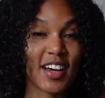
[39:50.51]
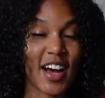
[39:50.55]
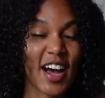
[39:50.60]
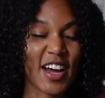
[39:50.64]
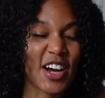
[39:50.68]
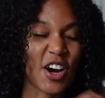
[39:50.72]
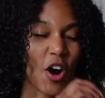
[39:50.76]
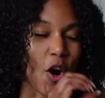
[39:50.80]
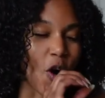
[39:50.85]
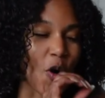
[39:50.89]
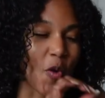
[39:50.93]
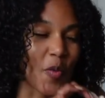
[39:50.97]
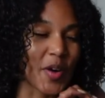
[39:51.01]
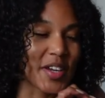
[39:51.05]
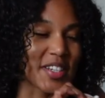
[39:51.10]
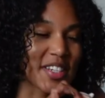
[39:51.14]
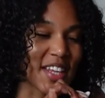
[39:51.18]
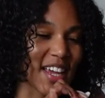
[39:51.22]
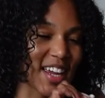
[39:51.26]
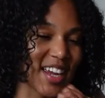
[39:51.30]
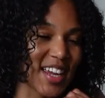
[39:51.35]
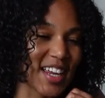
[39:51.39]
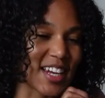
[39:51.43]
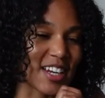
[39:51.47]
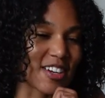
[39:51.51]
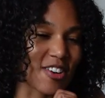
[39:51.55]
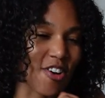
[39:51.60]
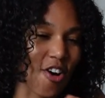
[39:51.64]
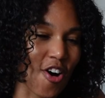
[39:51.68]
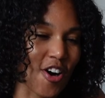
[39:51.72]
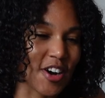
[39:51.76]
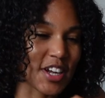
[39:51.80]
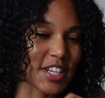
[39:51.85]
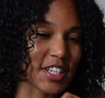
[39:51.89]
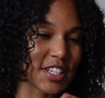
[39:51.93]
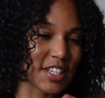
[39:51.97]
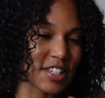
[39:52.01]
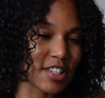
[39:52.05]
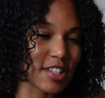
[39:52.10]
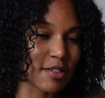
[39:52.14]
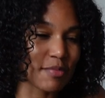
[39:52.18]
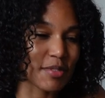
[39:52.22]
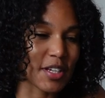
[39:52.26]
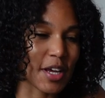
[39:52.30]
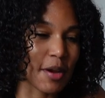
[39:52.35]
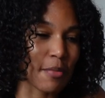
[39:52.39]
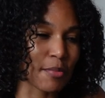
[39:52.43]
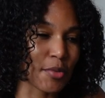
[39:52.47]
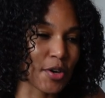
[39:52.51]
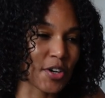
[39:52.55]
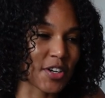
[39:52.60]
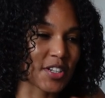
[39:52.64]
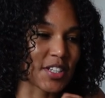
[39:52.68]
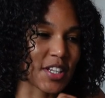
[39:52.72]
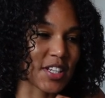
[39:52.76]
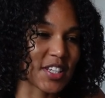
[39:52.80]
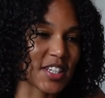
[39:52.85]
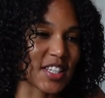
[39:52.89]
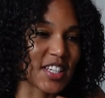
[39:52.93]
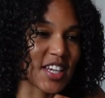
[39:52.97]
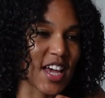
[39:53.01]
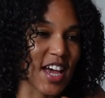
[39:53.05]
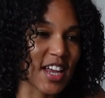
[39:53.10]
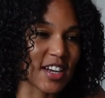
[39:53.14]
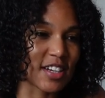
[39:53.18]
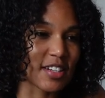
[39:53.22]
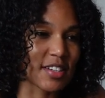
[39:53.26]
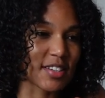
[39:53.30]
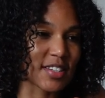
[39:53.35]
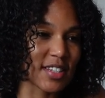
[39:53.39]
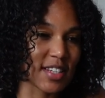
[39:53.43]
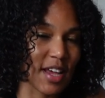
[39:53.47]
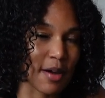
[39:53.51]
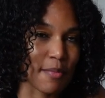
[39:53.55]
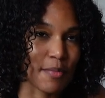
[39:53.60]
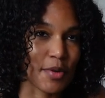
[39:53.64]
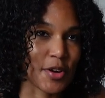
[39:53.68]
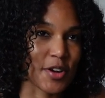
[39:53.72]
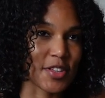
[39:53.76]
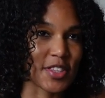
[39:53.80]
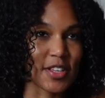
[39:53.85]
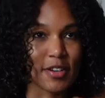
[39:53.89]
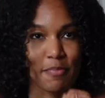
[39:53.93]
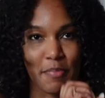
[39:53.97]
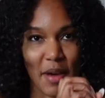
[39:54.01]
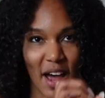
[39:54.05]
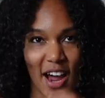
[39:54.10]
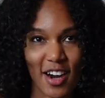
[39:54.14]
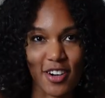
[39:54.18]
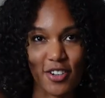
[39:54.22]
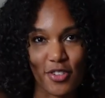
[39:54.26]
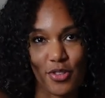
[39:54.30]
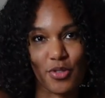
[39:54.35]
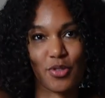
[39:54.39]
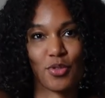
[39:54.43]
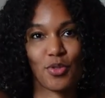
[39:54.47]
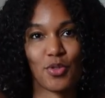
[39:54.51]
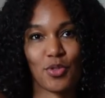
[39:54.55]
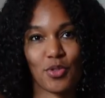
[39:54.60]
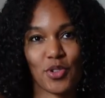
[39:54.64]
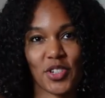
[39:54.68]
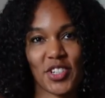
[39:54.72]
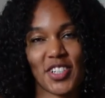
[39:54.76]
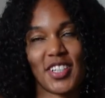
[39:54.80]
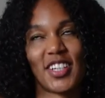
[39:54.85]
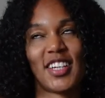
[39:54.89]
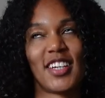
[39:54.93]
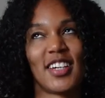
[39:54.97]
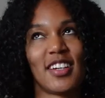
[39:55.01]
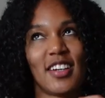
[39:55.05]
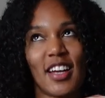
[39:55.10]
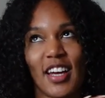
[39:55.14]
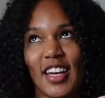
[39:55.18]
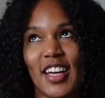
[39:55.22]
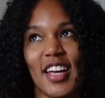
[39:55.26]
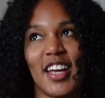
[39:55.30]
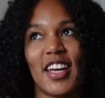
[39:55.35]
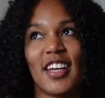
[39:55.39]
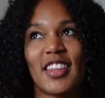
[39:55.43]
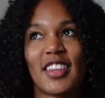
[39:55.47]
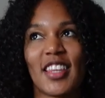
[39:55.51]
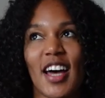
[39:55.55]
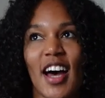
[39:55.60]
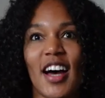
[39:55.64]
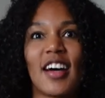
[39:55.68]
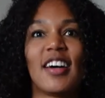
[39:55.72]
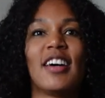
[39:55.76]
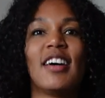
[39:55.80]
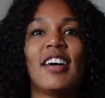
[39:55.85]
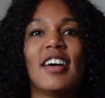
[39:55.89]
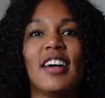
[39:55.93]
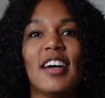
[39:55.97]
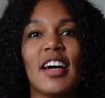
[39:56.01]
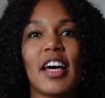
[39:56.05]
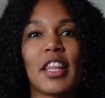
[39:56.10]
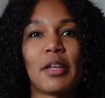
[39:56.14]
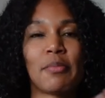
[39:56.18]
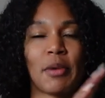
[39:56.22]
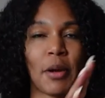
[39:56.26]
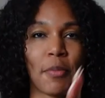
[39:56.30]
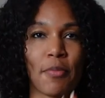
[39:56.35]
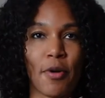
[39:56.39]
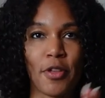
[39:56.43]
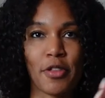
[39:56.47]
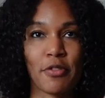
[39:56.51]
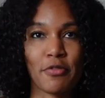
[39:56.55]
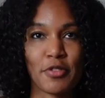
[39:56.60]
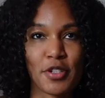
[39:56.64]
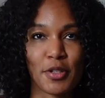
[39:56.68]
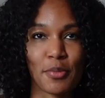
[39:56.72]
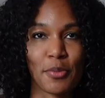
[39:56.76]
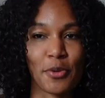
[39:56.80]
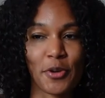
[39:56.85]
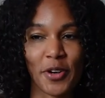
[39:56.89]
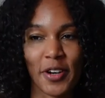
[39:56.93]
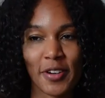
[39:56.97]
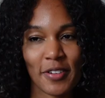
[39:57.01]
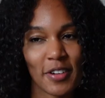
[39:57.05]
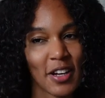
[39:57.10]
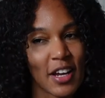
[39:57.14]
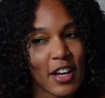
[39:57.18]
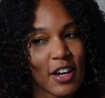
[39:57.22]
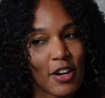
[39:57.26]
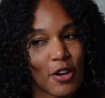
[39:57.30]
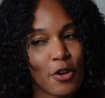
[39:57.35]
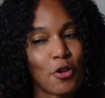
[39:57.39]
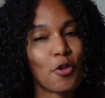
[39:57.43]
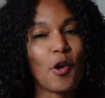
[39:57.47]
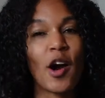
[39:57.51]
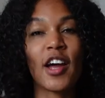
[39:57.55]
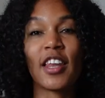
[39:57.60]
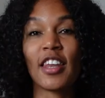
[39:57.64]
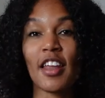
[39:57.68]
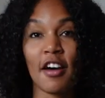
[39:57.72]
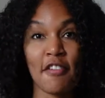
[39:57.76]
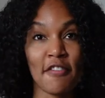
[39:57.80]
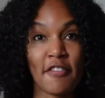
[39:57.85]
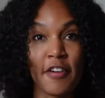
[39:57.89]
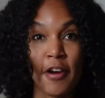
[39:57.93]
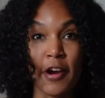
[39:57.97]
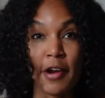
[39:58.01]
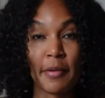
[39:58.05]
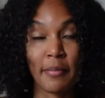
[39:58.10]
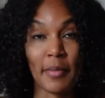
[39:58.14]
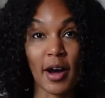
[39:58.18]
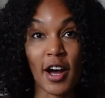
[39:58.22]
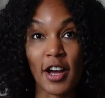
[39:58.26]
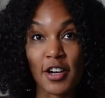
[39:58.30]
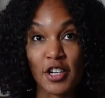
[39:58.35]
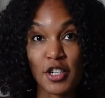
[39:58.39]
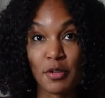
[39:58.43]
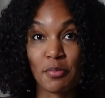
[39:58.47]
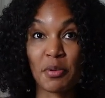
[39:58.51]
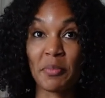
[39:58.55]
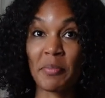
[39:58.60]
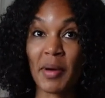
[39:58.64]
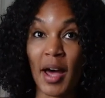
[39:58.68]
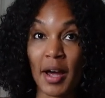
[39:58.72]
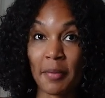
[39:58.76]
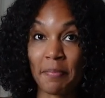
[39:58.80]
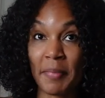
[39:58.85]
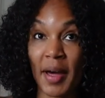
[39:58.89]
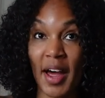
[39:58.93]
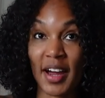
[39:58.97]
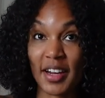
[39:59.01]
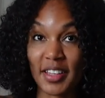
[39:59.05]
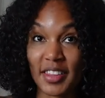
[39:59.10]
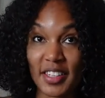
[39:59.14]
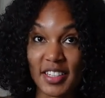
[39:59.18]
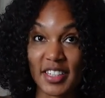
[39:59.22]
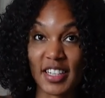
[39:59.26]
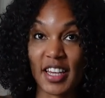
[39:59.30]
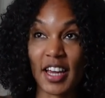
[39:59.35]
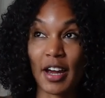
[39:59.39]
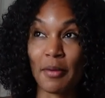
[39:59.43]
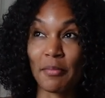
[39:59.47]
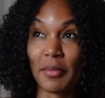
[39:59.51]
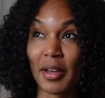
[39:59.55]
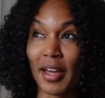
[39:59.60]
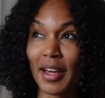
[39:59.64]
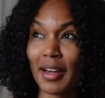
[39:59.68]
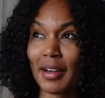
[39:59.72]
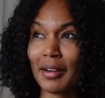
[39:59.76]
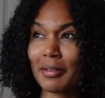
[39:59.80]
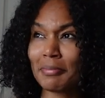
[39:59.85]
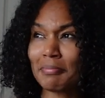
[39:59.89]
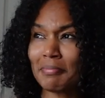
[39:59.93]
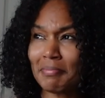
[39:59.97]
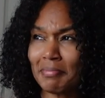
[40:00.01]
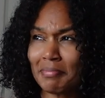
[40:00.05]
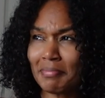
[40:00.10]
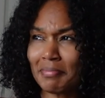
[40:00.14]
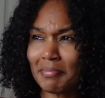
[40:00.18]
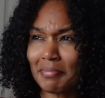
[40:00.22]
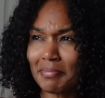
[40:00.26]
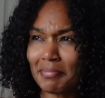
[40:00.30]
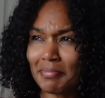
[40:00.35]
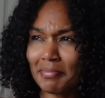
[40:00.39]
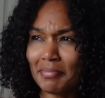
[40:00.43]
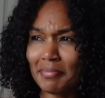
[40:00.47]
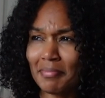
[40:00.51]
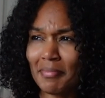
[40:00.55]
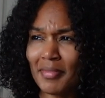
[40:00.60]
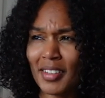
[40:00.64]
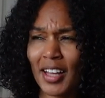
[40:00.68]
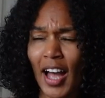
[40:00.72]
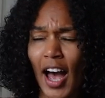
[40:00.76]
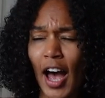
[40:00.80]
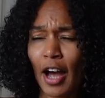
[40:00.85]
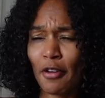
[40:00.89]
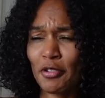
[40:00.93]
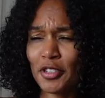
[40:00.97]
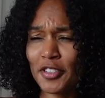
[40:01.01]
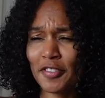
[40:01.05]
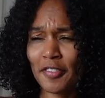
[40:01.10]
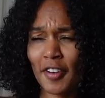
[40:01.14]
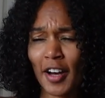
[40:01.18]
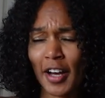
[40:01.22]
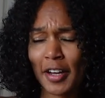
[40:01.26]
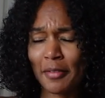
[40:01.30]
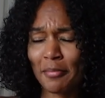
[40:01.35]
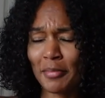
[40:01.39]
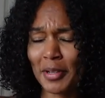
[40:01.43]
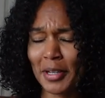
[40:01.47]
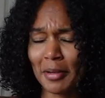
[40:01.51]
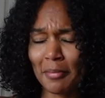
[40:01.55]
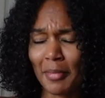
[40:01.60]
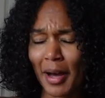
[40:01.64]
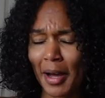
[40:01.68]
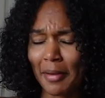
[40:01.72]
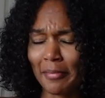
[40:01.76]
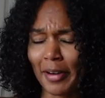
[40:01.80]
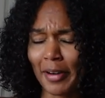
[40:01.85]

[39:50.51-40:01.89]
I always hated August and September because it's the end of summer and then back to school. As a kid, I hate that. And then my brother was born, who I love very much, but back in the day, I'm like, I was fine being by